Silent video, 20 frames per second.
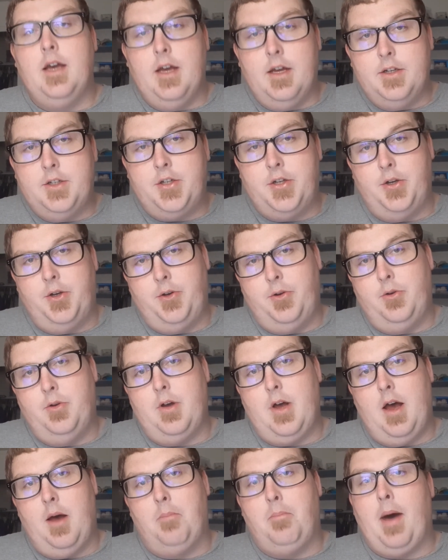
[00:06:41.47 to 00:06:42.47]
to
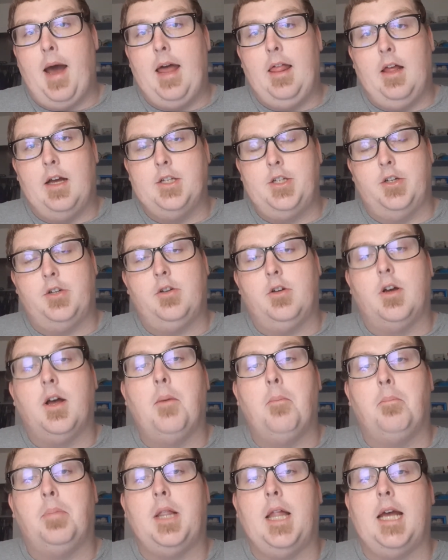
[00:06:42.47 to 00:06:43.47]
uh, biological
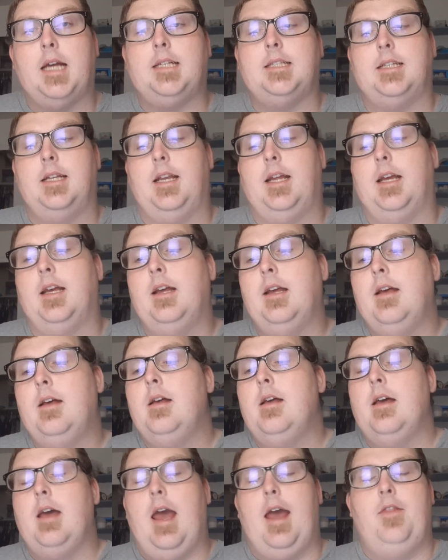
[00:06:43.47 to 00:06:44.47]
complexity.
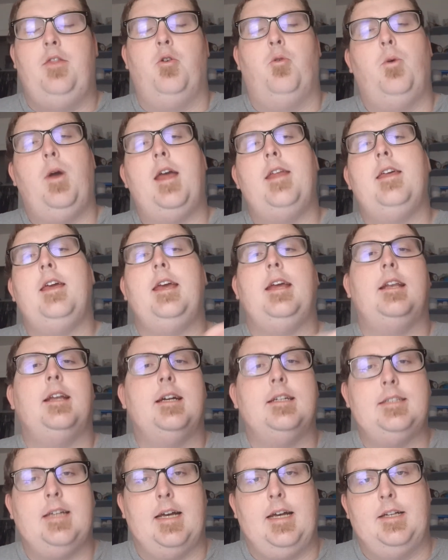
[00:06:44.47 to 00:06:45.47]
And the way that he
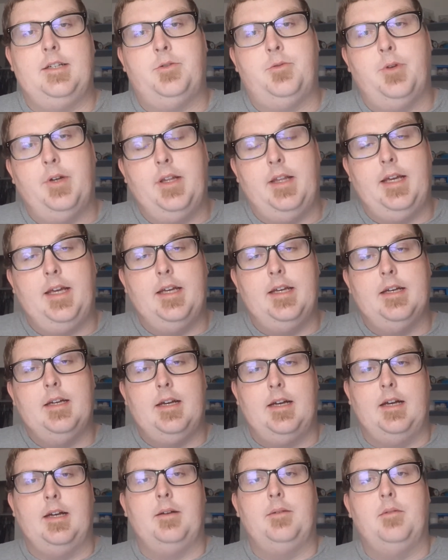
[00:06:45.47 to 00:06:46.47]
does that is really
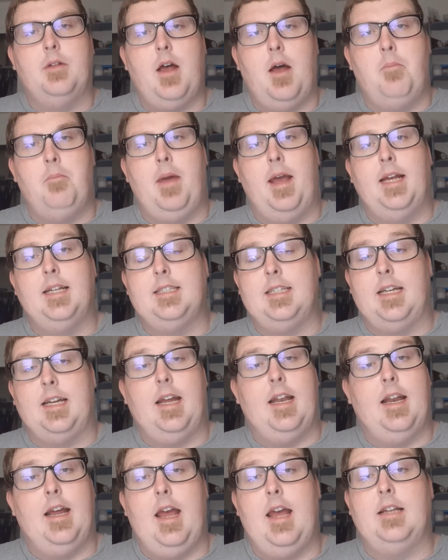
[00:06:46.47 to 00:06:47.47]
uh, amazing,
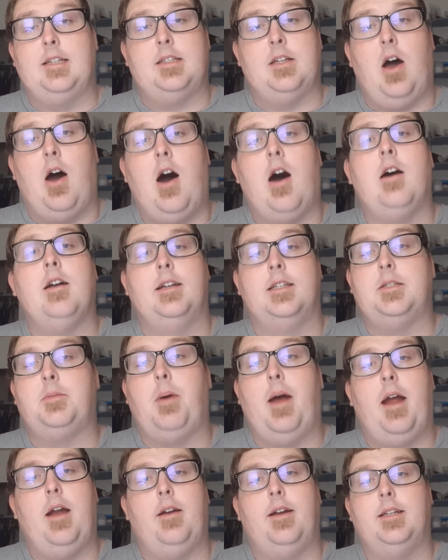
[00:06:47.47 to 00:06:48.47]
and it, it's
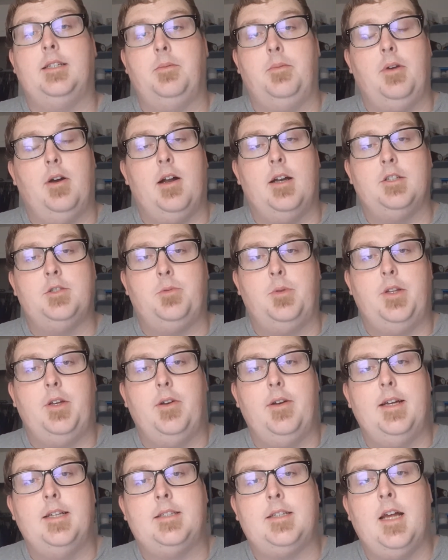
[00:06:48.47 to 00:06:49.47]
awe-inspiring. To be honest with you,
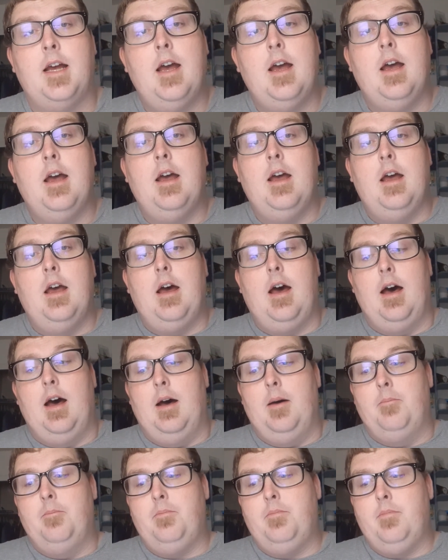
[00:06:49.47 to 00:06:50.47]
it's
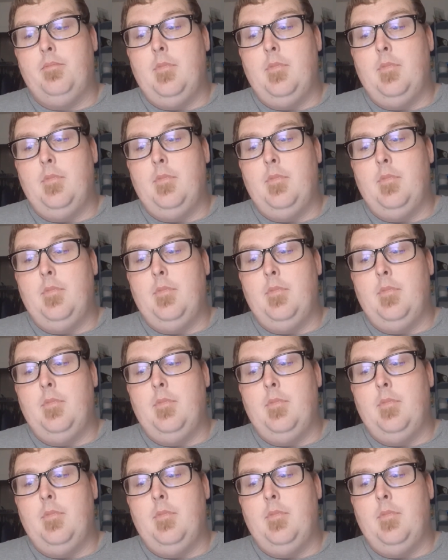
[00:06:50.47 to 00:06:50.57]
um,